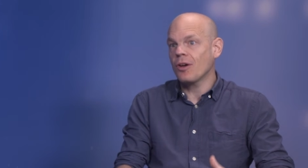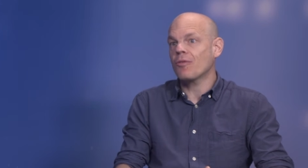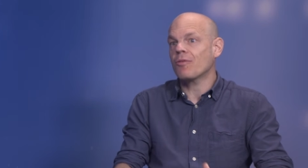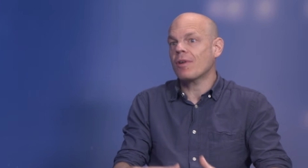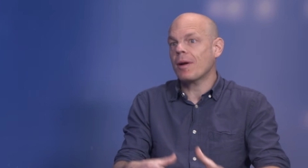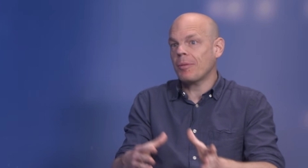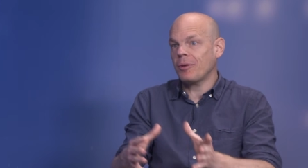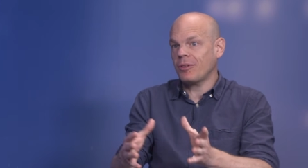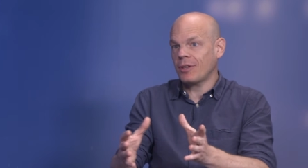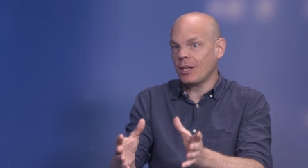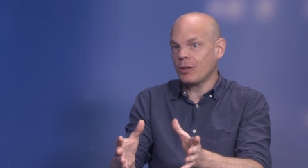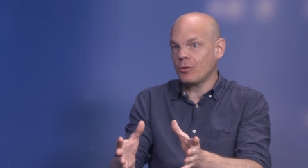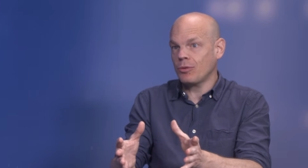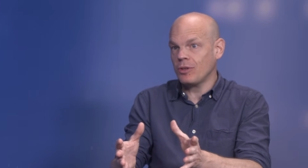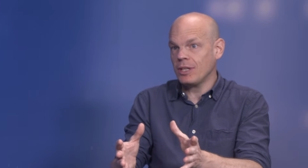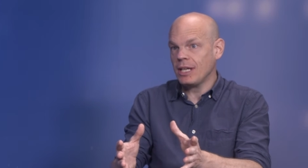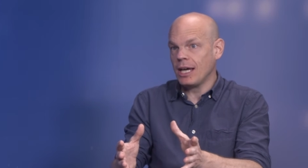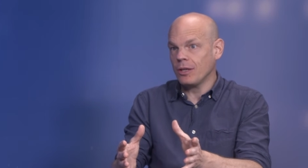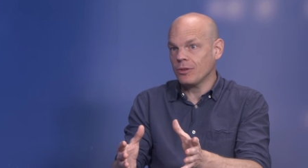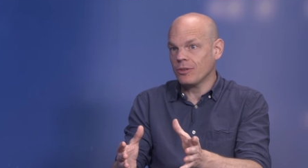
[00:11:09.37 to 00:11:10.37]
represent to
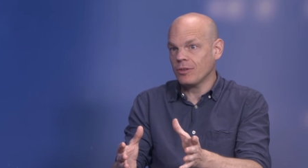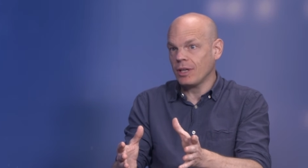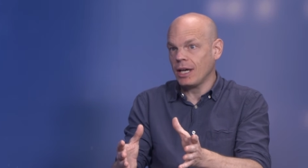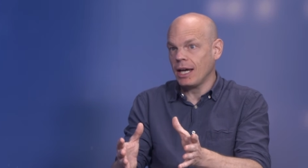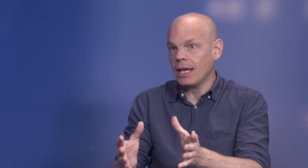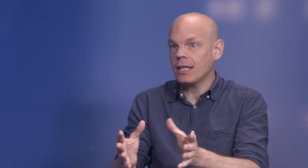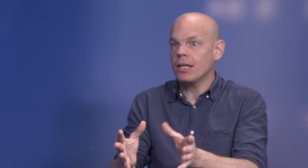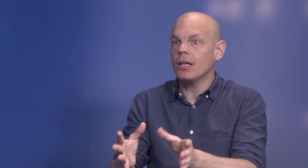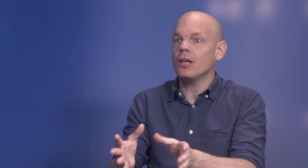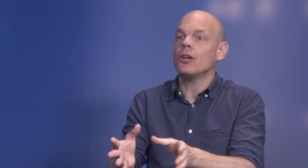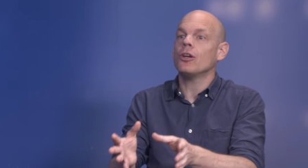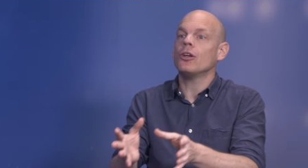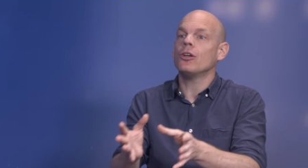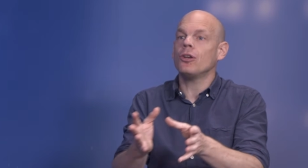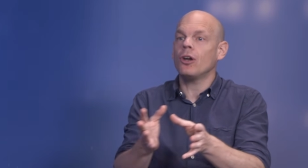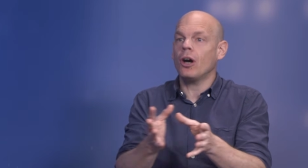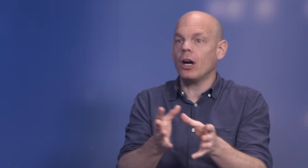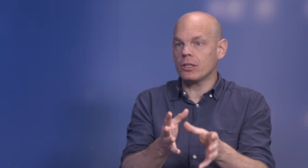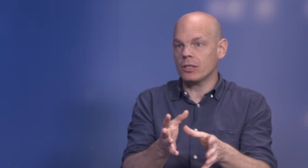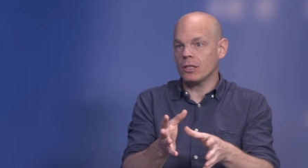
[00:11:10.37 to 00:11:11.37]
the outside,
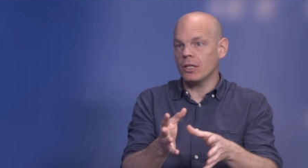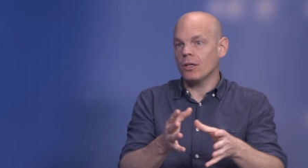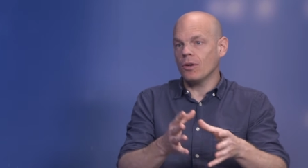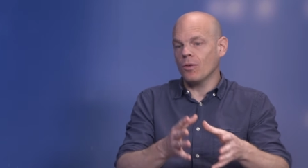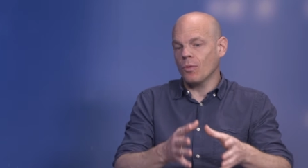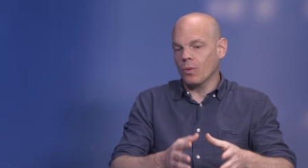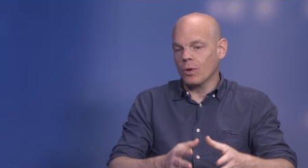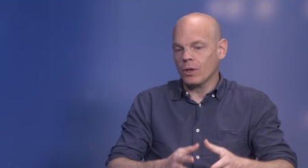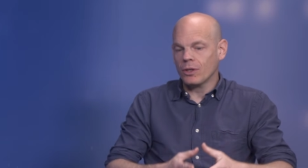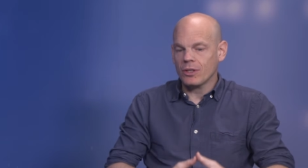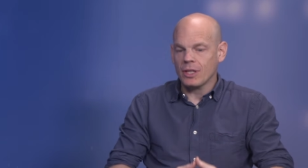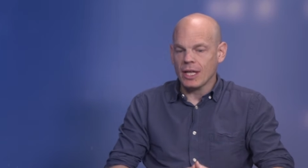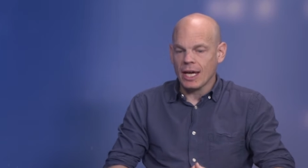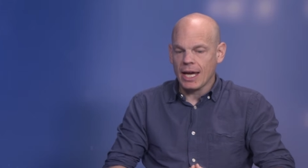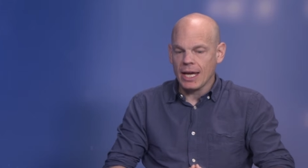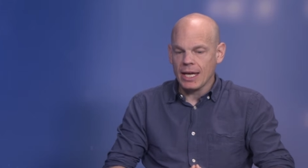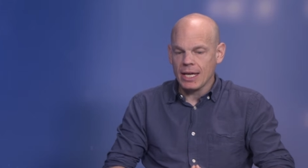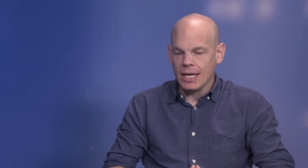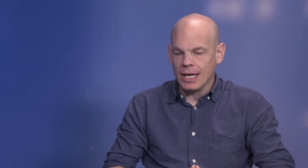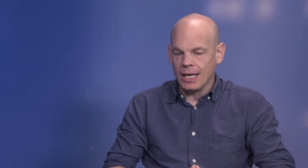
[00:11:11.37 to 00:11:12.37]
not what
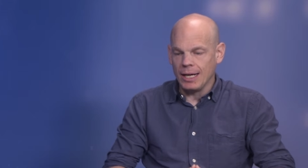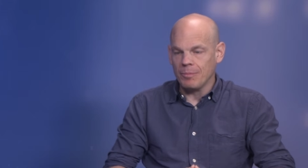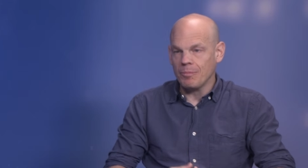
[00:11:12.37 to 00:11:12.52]
they